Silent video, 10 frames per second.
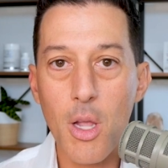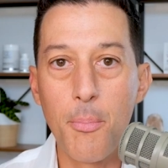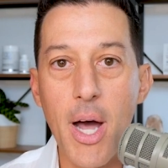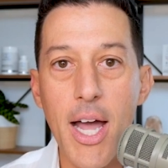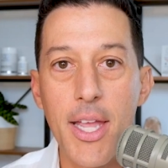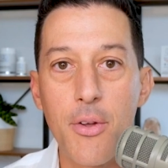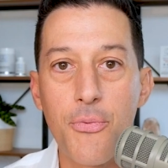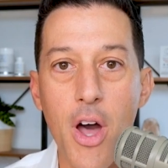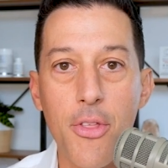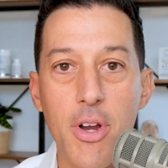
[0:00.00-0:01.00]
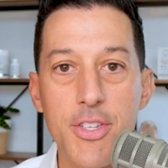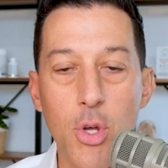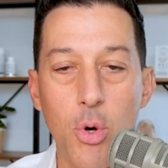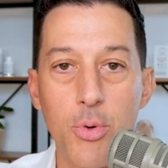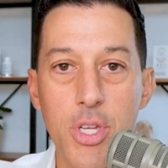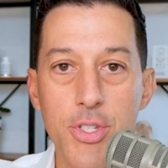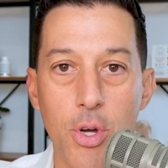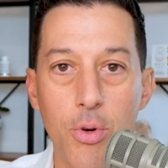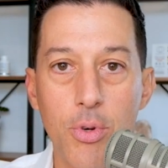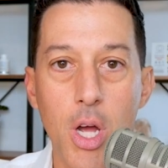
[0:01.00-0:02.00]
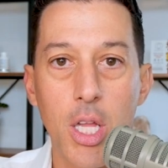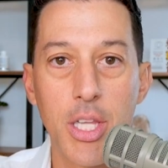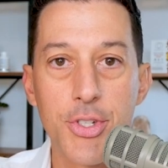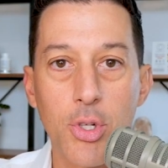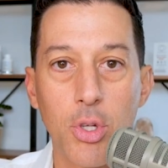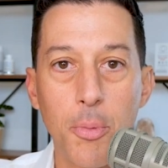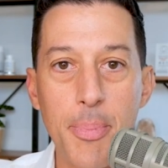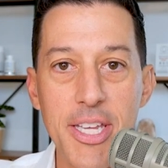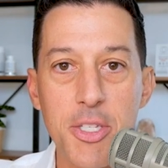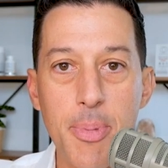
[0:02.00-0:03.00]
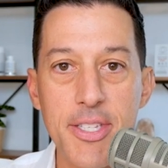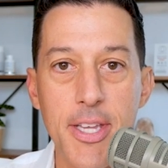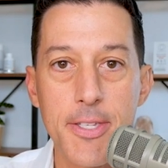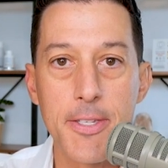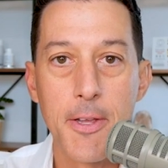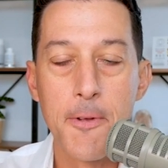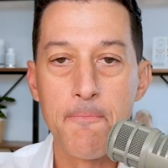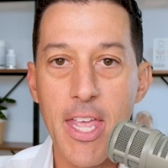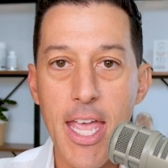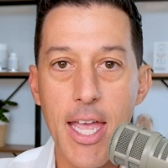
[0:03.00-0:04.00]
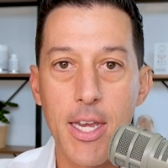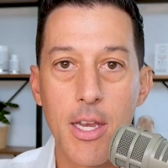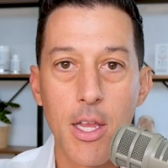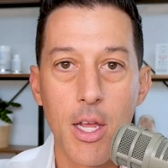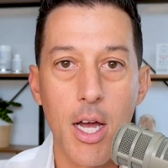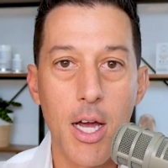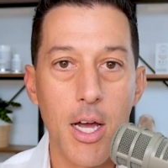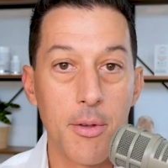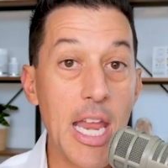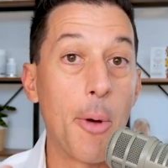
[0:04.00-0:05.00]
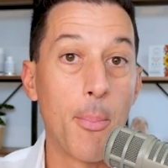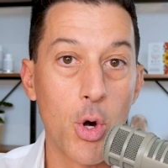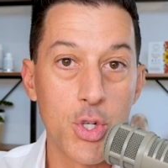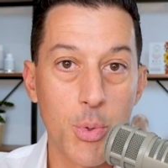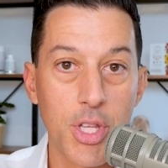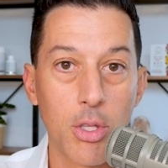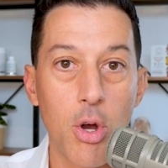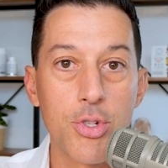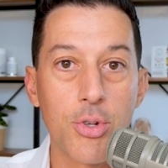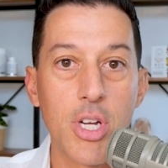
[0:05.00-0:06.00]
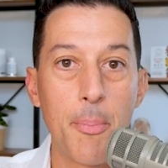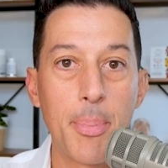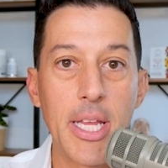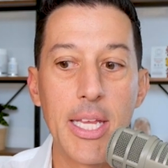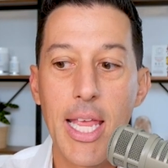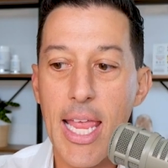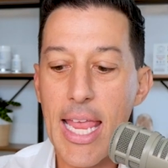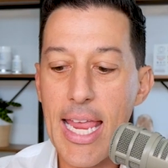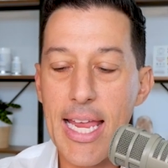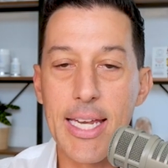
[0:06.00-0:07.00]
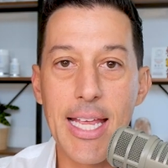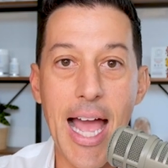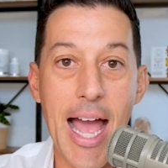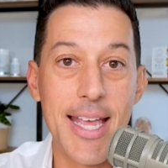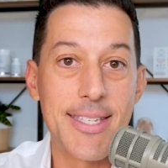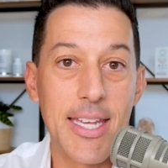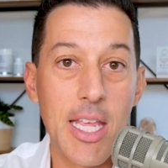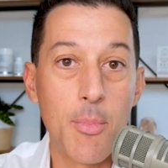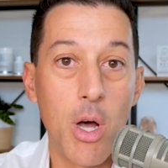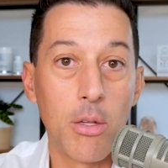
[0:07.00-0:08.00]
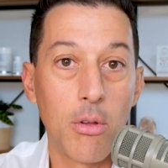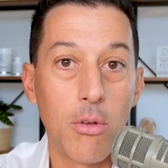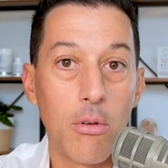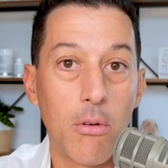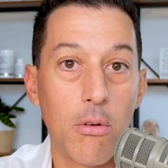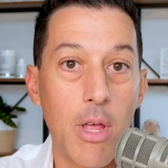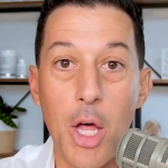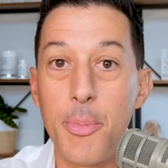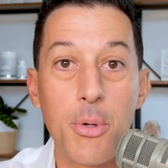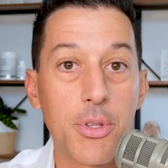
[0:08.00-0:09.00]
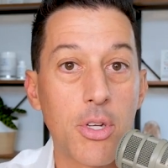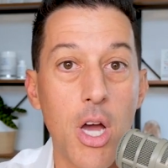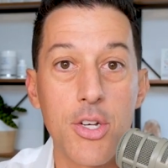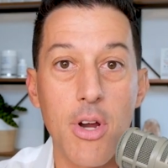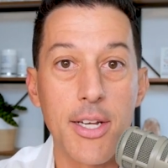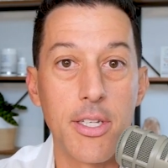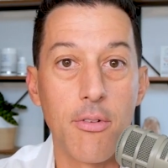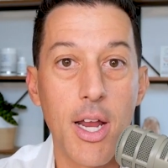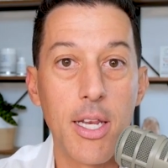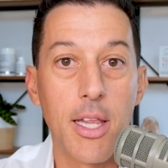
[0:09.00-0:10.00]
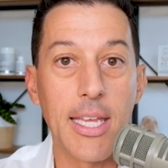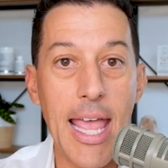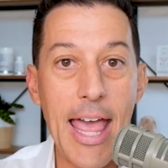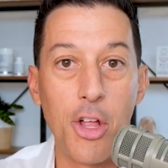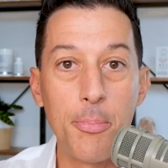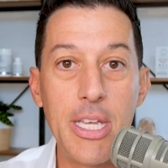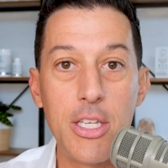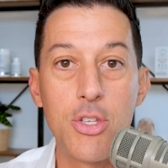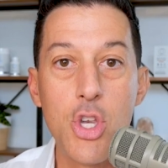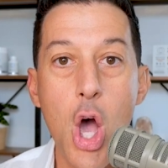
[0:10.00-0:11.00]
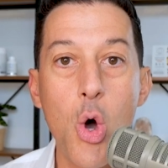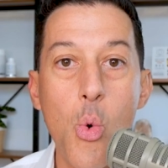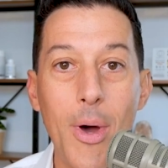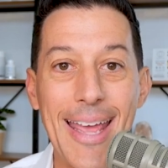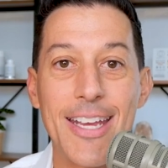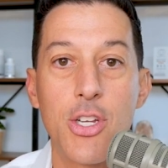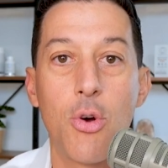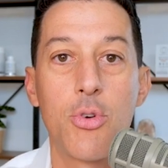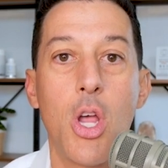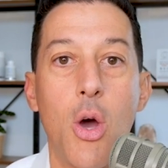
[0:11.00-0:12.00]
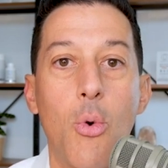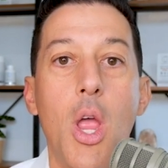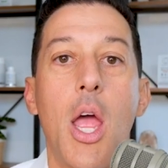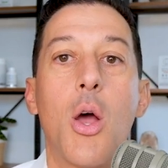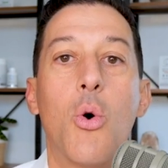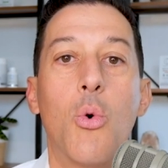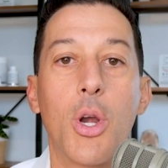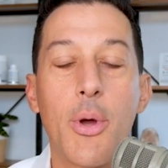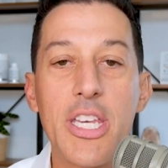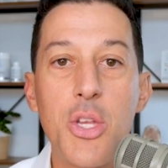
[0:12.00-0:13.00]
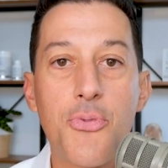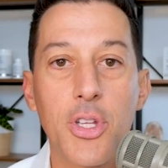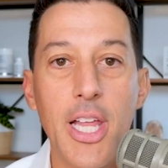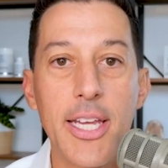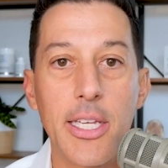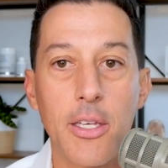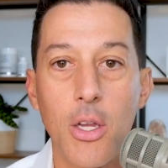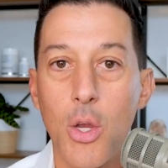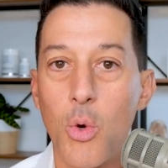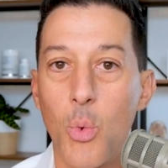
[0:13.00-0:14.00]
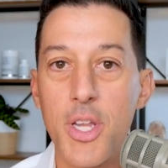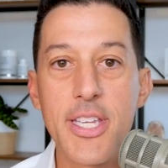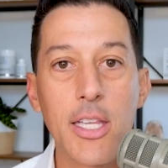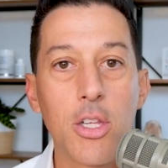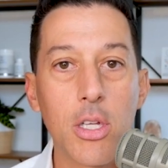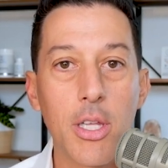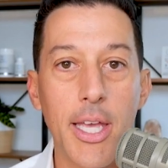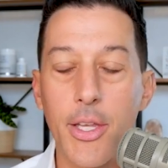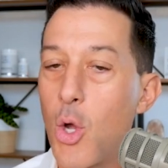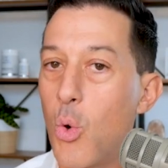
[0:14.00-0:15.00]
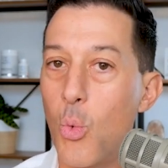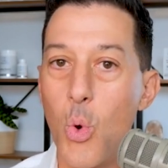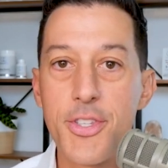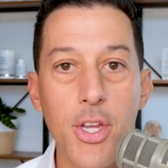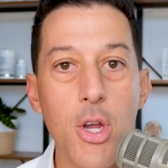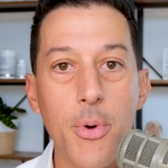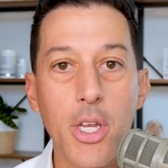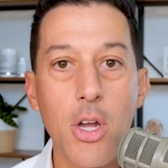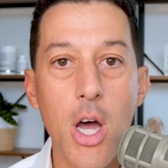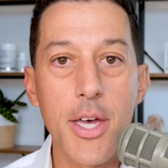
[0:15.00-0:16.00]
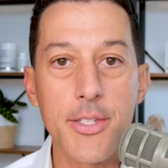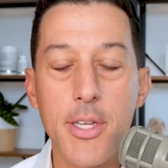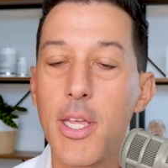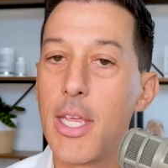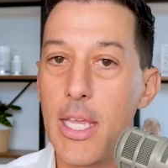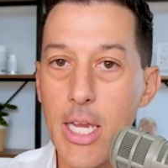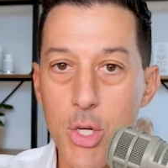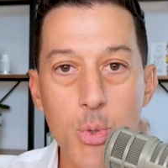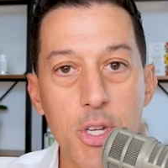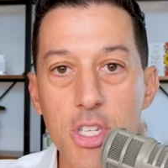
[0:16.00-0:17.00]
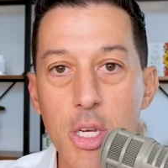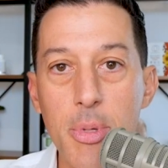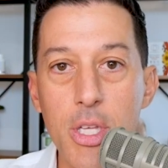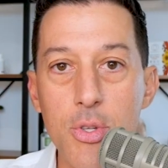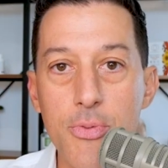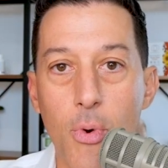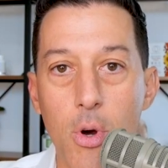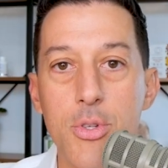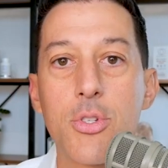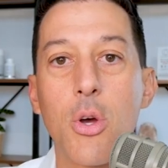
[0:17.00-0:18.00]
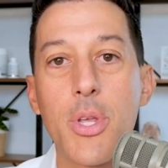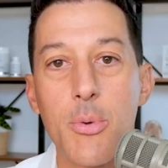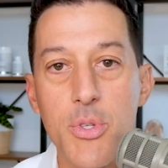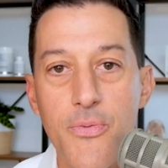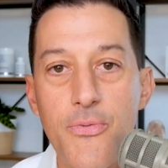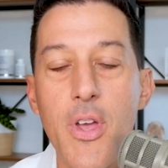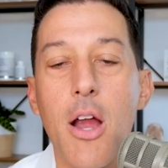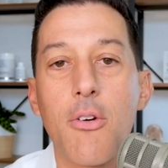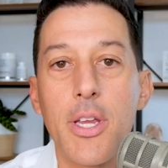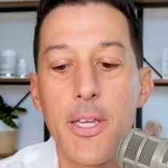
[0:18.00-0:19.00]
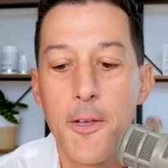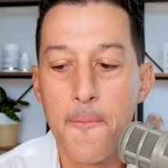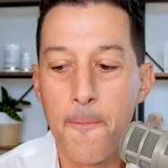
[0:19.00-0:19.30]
my father has owned his own electrical-based business and now merged with a larger company. And I said to him, well, help me with the contracting, right? Like, help me know what I don't know. What do I need for lighting? What does that look like? What's it going to cost? Here's what it's going to be used for. So he was very